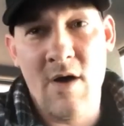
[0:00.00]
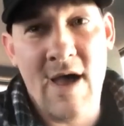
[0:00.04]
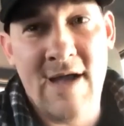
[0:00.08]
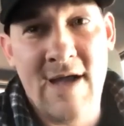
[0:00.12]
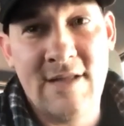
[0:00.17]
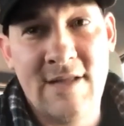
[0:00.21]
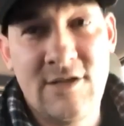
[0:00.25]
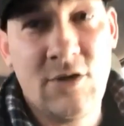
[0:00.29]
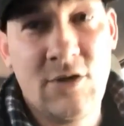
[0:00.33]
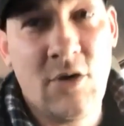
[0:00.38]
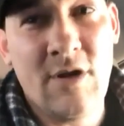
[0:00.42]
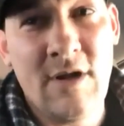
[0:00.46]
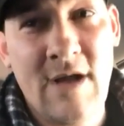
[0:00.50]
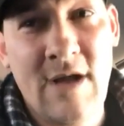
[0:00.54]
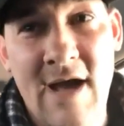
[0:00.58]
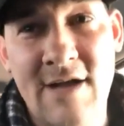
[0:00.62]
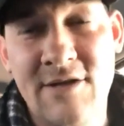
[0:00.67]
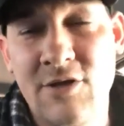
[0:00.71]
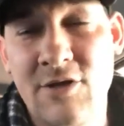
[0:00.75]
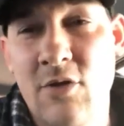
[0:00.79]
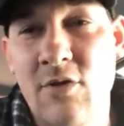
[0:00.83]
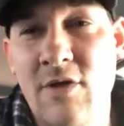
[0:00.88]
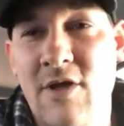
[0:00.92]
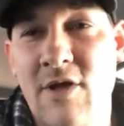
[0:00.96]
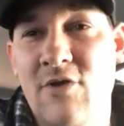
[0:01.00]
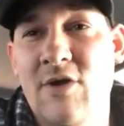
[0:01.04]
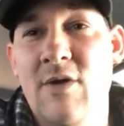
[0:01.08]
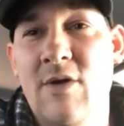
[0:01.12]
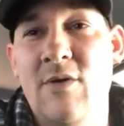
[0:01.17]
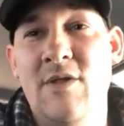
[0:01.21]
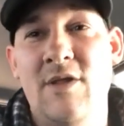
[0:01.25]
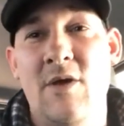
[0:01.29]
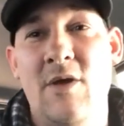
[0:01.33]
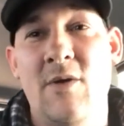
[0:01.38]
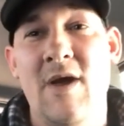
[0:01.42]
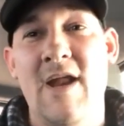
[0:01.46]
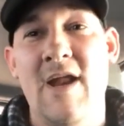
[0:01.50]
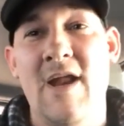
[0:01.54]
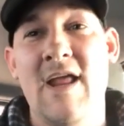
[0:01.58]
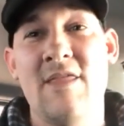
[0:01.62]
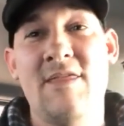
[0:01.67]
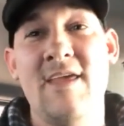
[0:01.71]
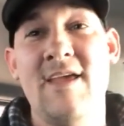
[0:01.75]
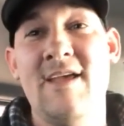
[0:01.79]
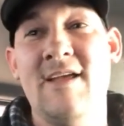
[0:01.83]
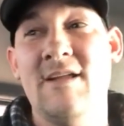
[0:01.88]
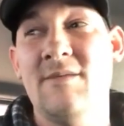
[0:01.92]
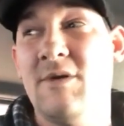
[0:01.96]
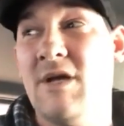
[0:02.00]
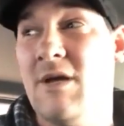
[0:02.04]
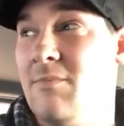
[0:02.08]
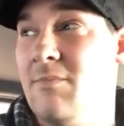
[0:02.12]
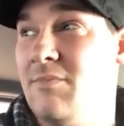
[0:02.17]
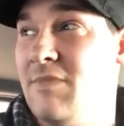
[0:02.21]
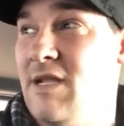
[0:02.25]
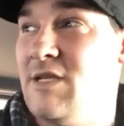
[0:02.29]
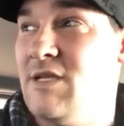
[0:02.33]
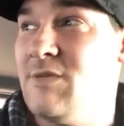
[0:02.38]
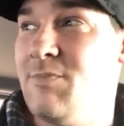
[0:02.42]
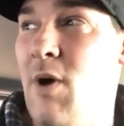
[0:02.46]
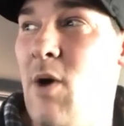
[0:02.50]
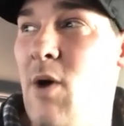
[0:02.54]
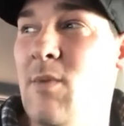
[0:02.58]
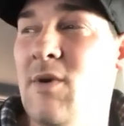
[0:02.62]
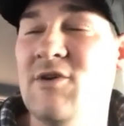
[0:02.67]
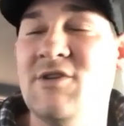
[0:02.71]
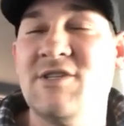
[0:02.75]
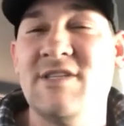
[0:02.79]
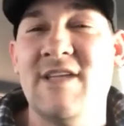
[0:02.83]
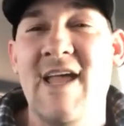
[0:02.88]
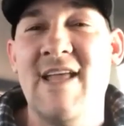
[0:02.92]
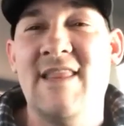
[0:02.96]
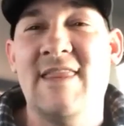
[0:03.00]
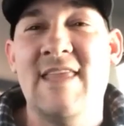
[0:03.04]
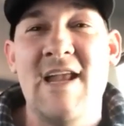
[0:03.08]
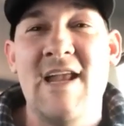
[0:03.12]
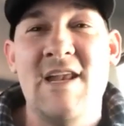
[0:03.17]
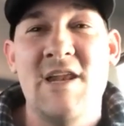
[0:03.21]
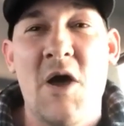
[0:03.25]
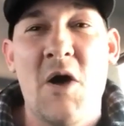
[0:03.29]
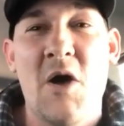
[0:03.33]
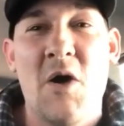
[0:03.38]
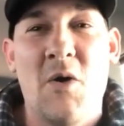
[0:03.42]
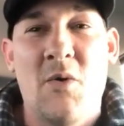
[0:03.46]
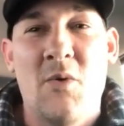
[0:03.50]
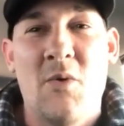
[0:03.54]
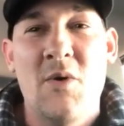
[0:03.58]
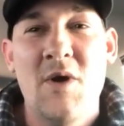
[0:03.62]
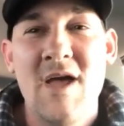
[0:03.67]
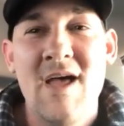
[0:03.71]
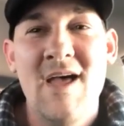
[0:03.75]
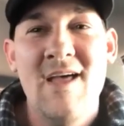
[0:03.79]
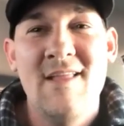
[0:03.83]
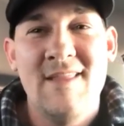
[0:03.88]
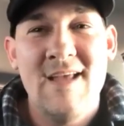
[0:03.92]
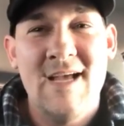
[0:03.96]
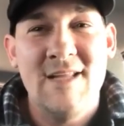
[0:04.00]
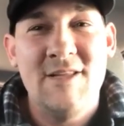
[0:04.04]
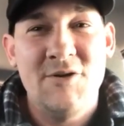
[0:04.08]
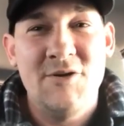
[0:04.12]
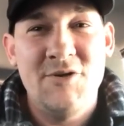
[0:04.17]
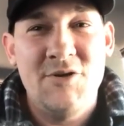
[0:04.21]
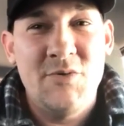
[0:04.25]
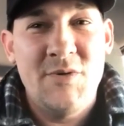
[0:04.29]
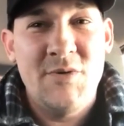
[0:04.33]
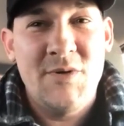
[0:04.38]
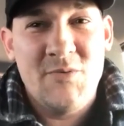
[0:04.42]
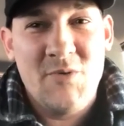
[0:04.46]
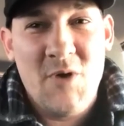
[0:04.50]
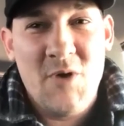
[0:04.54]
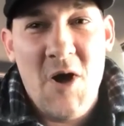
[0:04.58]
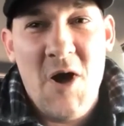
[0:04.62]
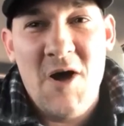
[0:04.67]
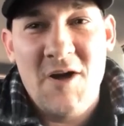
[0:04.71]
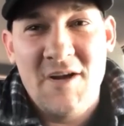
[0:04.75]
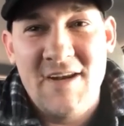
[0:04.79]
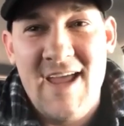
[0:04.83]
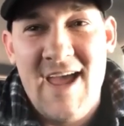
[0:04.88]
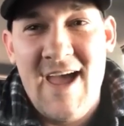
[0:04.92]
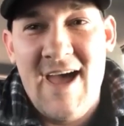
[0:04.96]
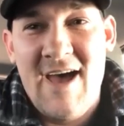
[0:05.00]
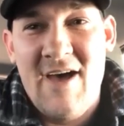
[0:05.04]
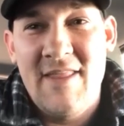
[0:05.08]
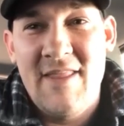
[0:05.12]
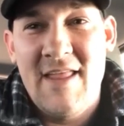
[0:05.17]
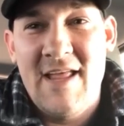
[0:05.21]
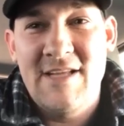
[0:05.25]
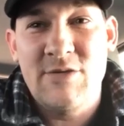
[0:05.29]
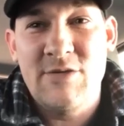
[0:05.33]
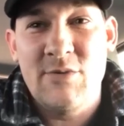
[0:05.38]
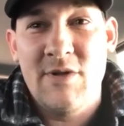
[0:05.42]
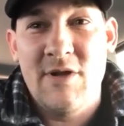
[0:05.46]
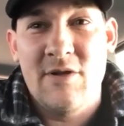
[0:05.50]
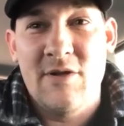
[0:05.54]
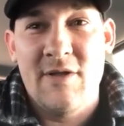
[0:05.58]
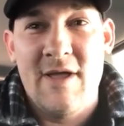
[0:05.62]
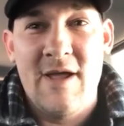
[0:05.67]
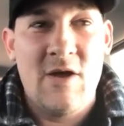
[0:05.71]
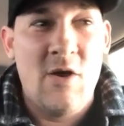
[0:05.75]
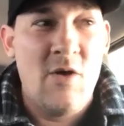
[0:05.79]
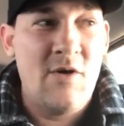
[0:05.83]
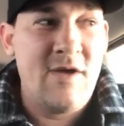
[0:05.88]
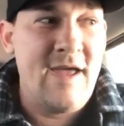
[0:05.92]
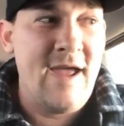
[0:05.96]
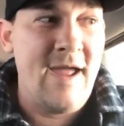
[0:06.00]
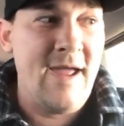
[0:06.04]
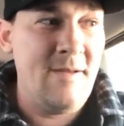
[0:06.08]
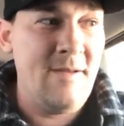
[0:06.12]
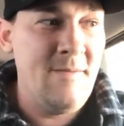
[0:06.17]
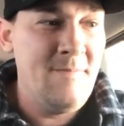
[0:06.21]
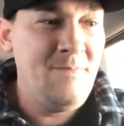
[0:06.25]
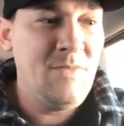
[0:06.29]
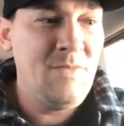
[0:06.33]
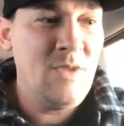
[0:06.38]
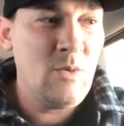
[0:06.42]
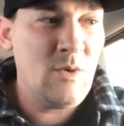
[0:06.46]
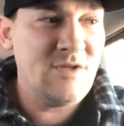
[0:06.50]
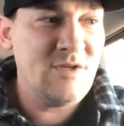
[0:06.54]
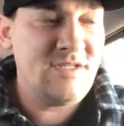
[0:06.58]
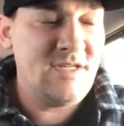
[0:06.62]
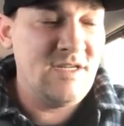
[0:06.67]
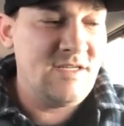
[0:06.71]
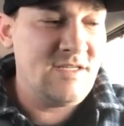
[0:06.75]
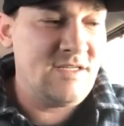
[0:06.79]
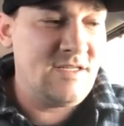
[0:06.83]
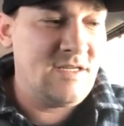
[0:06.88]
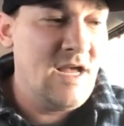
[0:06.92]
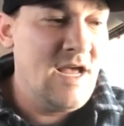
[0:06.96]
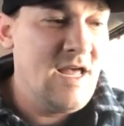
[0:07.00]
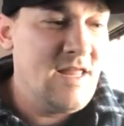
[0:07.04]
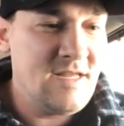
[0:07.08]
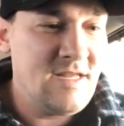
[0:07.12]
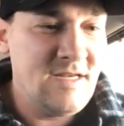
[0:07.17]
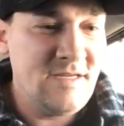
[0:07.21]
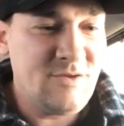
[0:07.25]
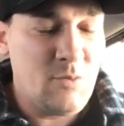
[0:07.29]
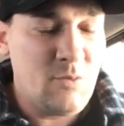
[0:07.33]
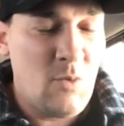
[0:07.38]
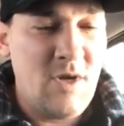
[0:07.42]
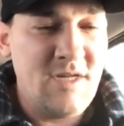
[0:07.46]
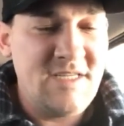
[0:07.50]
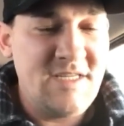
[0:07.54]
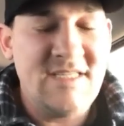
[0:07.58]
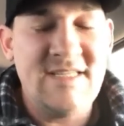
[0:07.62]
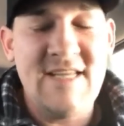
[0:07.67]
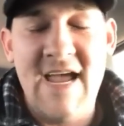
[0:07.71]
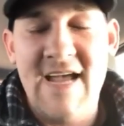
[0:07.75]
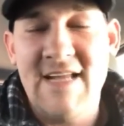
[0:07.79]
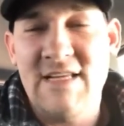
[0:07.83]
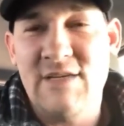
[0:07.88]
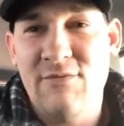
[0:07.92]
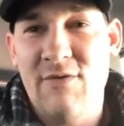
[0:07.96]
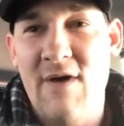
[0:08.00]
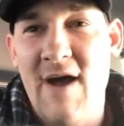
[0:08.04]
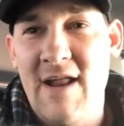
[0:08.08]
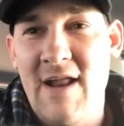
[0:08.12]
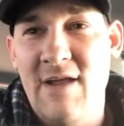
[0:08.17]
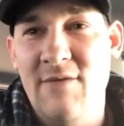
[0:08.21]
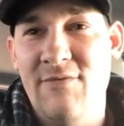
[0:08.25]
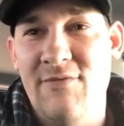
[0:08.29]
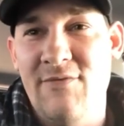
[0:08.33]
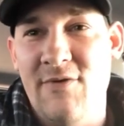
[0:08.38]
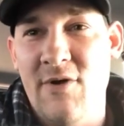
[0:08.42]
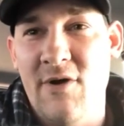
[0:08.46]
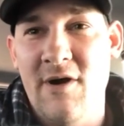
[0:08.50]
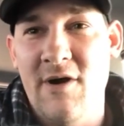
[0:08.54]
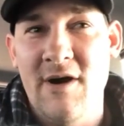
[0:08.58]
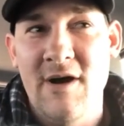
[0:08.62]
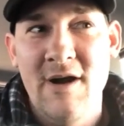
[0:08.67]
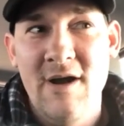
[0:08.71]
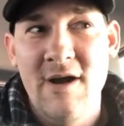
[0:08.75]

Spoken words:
I totally agree with you. And I think it's almost like they know that they're doing wrong now. And that's where they're like, okay, well, since this one state's fighting for